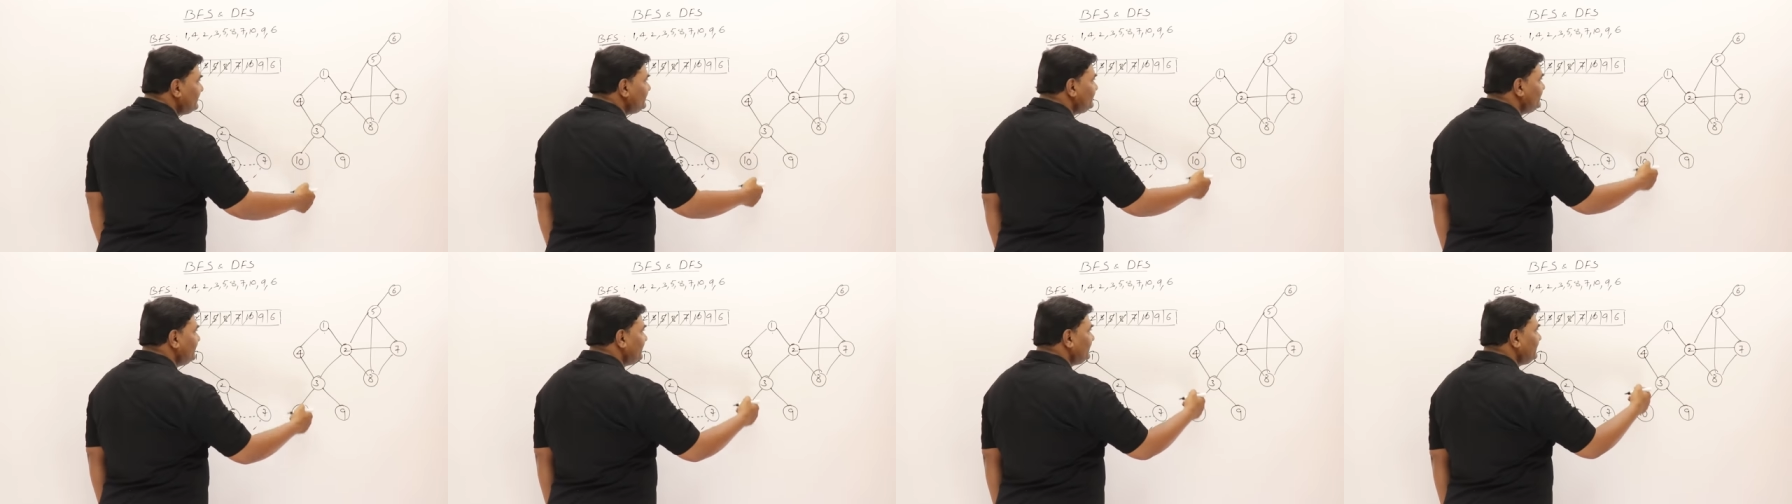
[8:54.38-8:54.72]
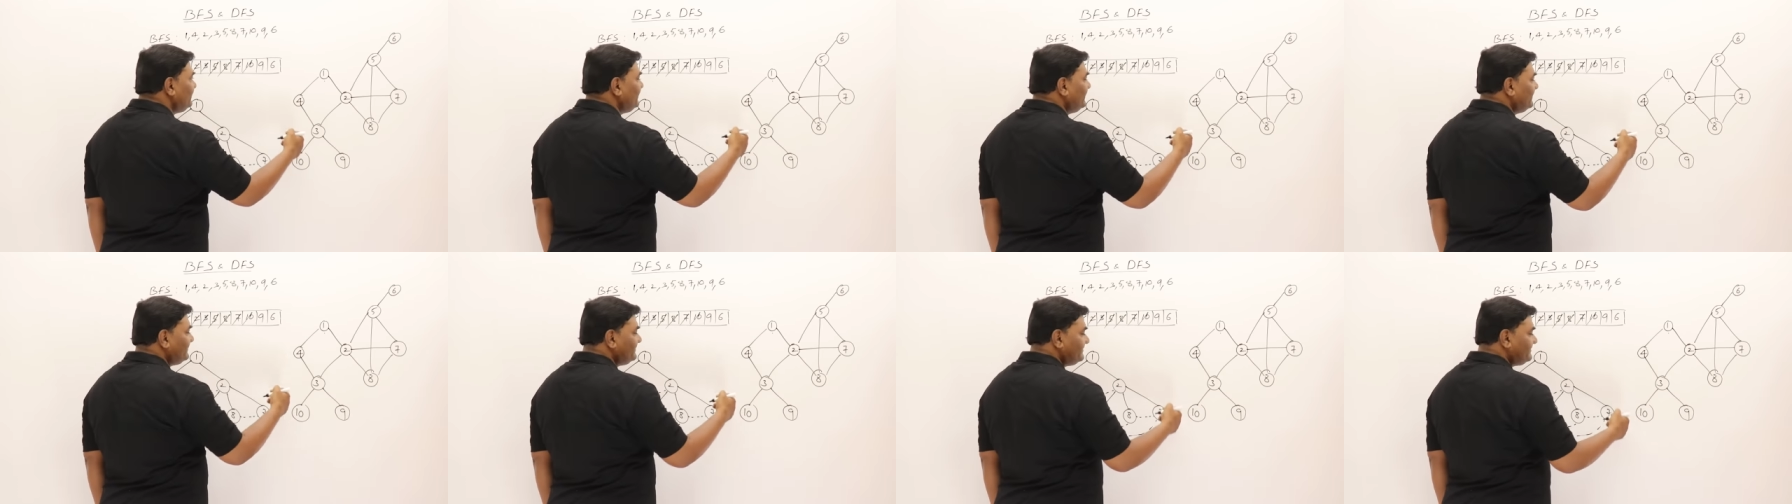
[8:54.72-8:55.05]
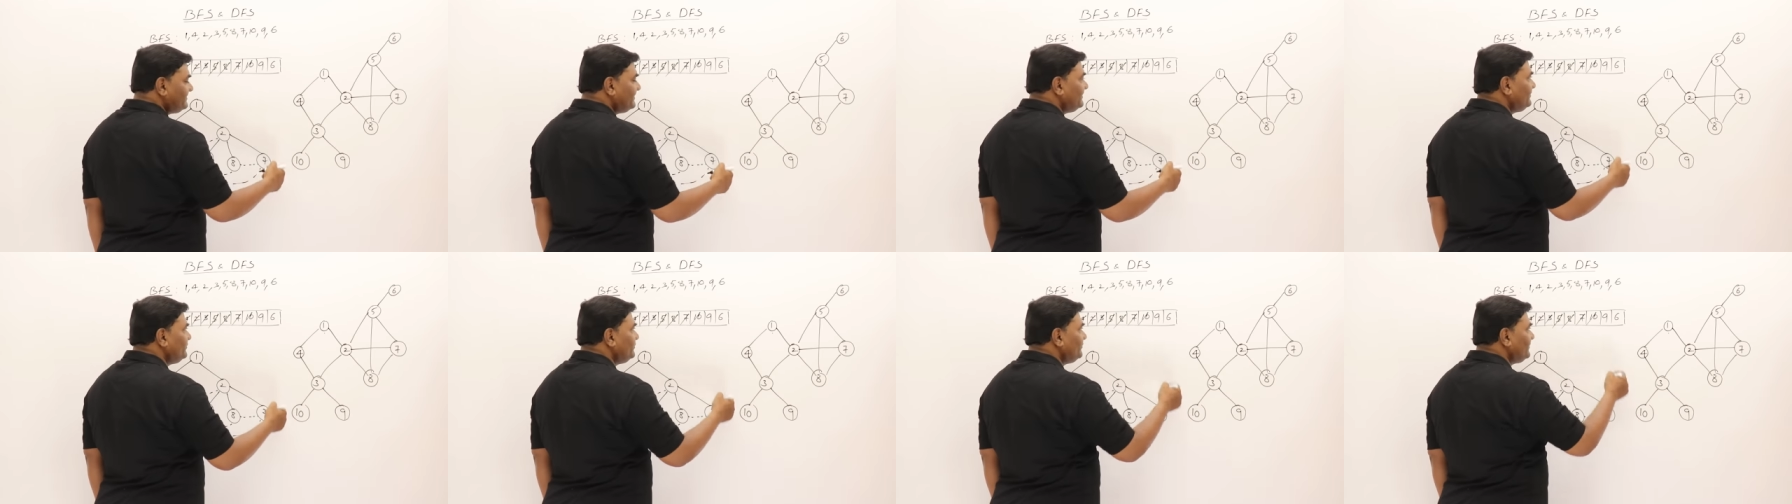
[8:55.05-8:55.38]
nothing
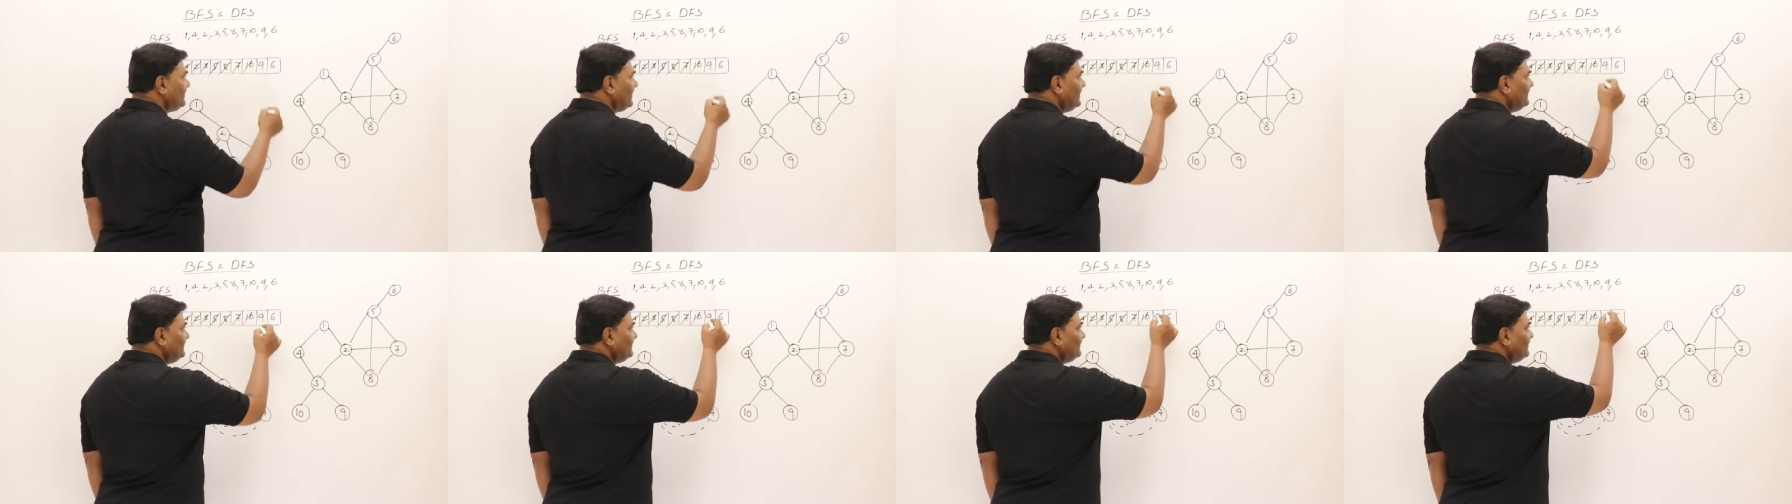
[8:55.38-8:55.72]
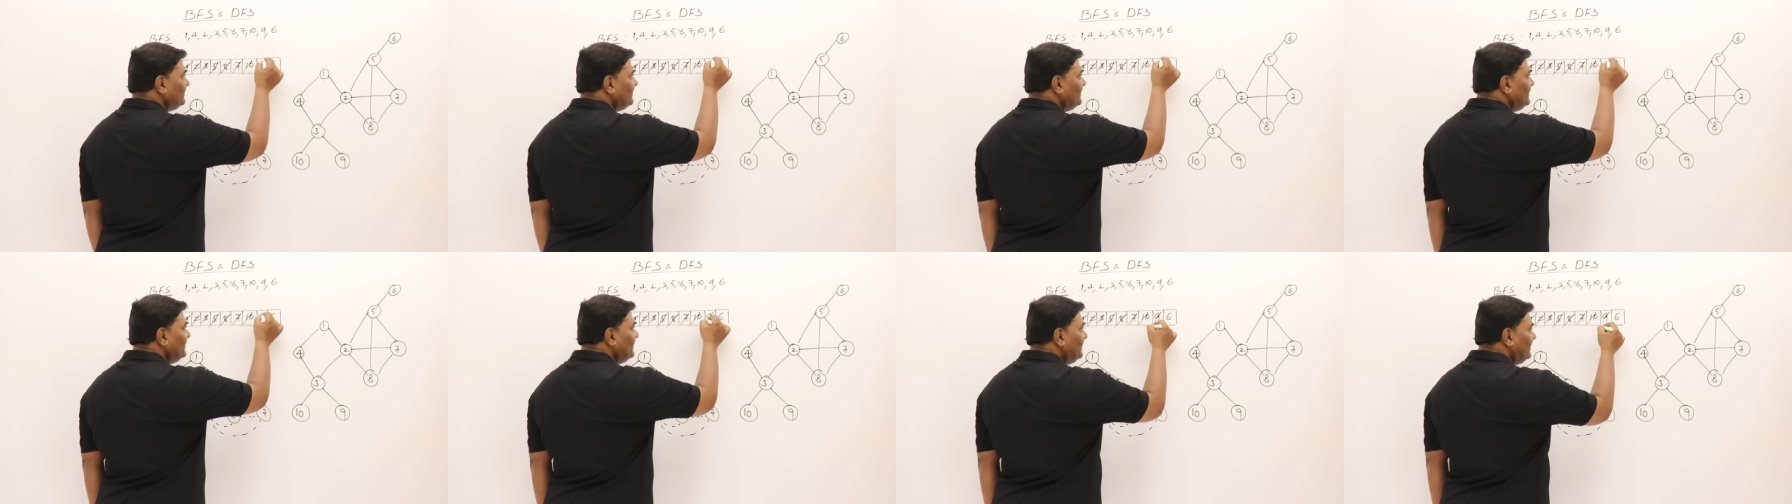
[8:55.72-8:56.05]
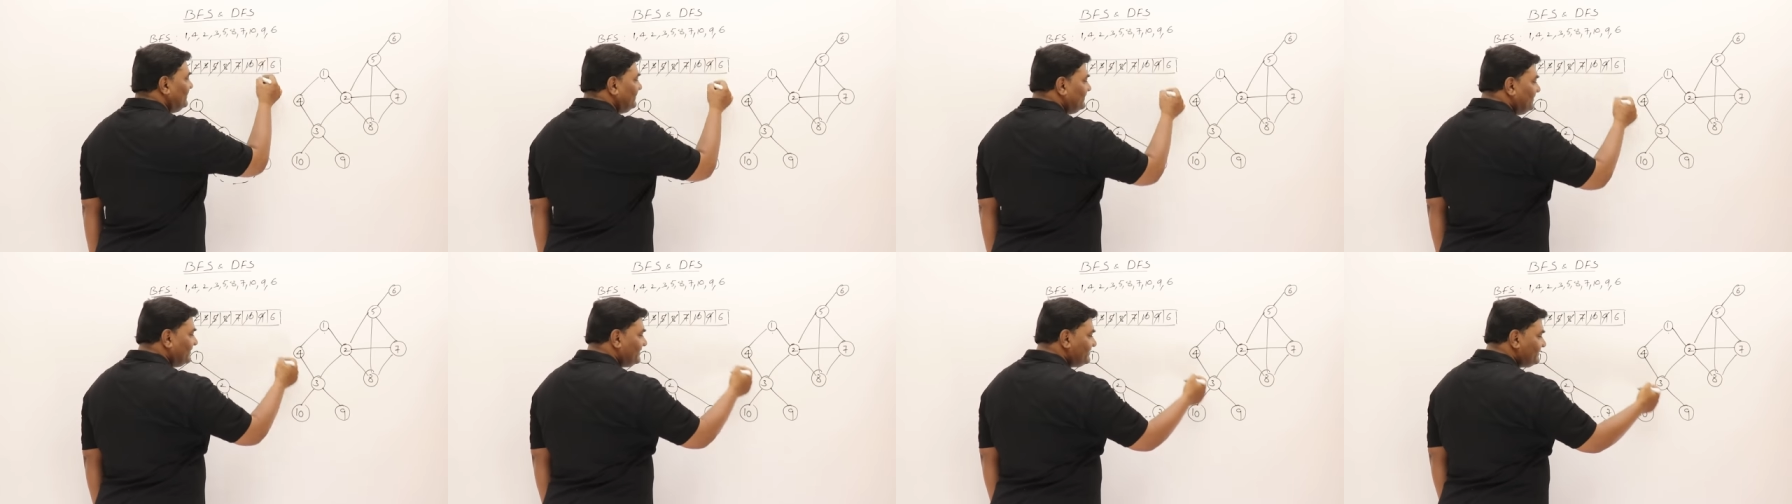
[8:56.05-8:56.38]
adjacent to 10. There